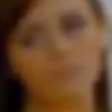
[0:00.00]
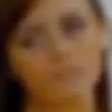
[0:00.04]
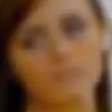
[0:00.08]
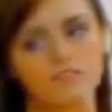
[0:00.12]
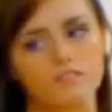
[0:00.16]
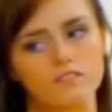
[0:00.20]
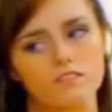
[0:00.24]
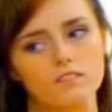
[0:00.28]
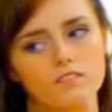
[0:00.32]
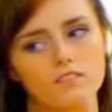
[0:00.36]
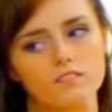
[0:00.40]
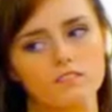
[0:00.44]

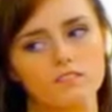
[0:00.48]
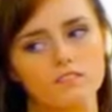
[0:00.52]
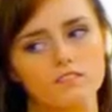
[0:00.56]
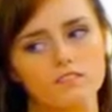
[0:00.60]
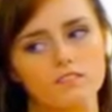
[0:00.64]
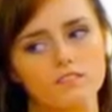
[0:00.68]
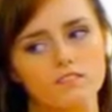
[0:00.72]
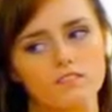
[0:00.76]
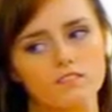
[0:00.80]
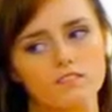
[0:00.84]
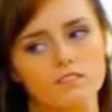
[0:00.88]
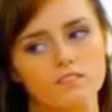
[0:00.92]

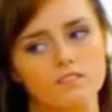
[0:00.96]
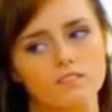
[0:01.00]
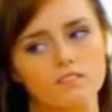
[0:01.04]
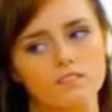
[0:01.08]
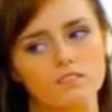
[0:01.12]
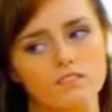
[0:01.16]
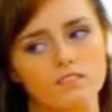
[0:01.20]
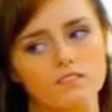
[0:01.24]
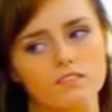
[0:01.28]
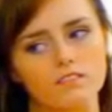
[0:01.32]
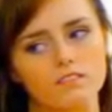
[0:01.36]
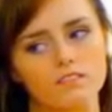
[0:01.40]

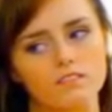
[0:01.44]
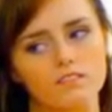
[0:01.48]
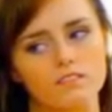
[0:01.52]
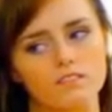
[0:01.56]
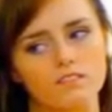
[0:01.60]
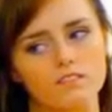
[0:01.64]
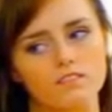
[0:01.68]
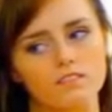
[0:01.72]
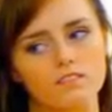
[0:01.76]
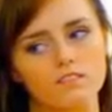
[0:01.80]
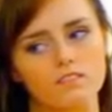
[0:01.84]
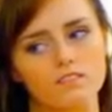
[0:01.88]

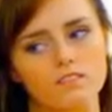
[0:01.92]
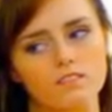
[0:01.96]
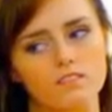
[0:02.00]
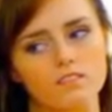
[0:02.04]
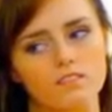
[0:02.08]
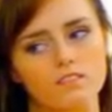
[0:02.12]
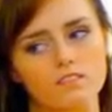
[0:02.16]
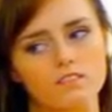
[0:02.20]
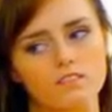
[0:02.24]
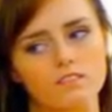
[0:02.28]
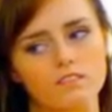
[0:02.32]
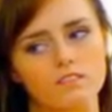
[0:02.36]

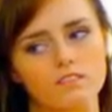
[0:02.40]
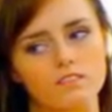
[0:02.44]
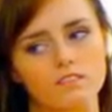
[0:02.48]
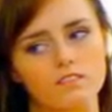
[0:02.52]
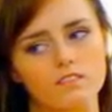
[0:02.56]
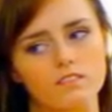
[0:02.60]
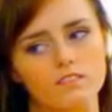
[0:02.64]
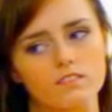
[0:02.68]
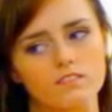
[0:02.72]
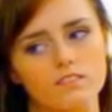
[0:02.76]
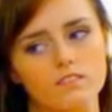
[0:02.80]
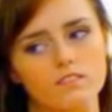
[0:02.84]

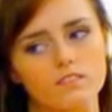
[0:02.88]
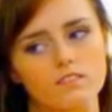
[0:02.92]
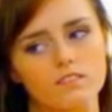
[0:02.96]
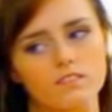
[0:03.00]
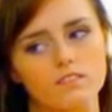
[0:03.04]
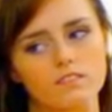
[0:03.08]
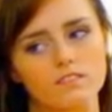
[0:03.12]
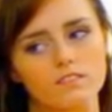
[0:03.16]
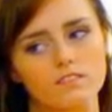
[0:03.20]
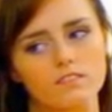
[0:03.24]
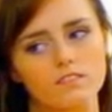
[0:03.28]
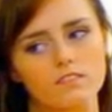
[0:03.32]

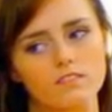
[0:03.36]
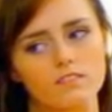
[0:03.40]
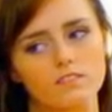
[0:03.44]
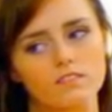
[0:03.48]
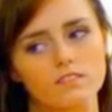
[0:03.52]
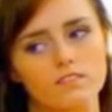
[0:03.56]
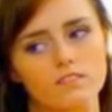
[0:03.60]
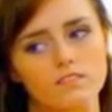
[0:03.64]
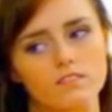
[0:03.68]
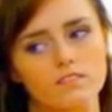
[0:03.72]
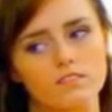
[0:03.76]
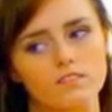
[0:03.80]

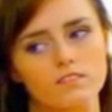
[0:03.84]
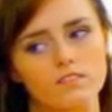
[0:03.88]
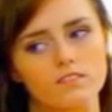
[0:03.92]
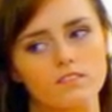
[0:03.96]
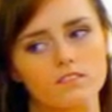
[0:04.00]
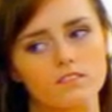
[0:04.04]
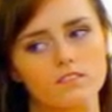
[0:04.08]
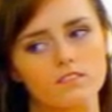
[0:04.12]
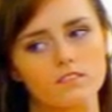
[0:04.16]
(no one is talking)